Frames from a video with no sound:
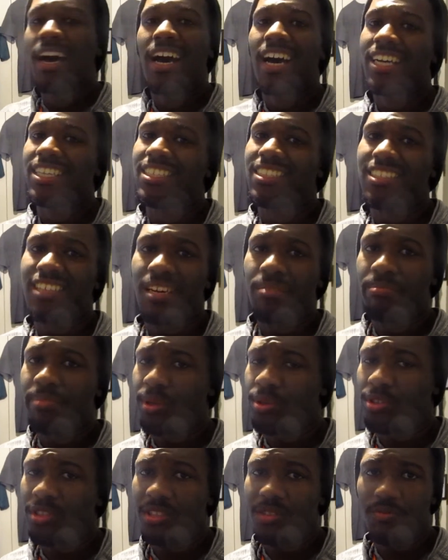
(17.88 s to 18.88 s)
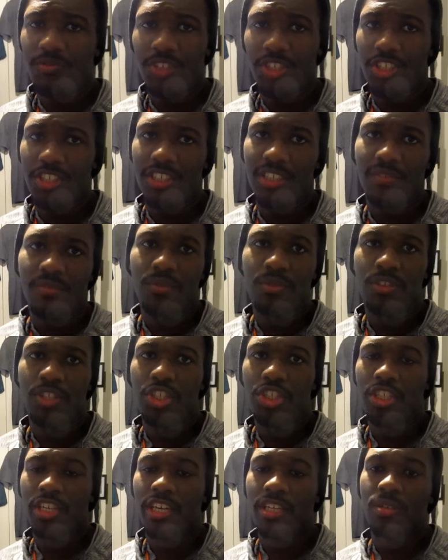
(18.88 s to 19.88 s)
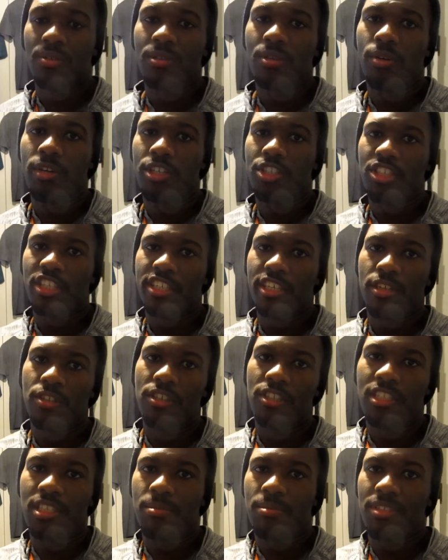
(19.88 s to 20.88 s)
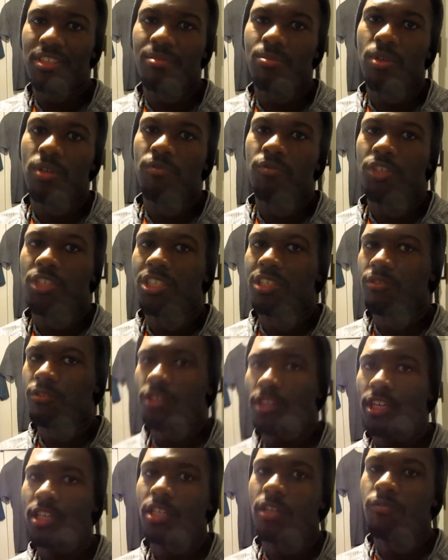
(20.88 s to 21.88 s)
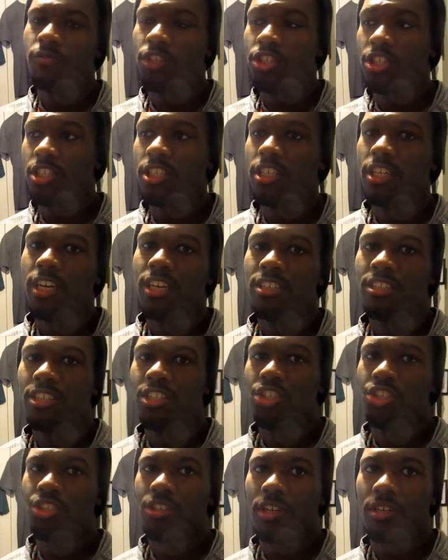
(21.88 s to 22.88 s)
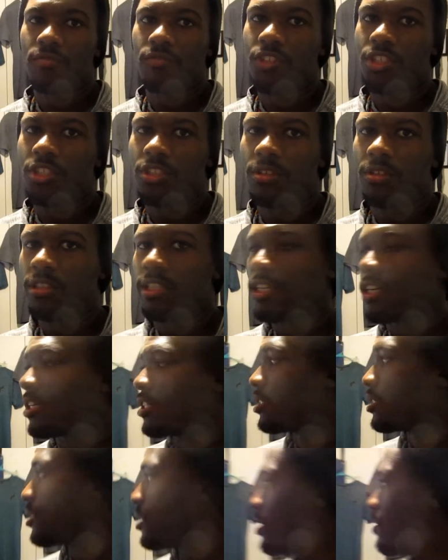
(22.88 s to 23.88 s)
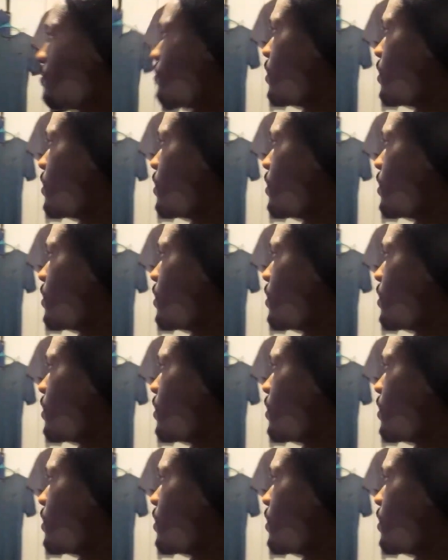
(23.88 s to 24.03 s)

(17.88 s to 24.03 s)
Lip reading: I stopped posting fishing stuff on this channel. Go ahead and check out Team Seaborn Fishing for any fishing content, shark fishing, all that kind of stuff.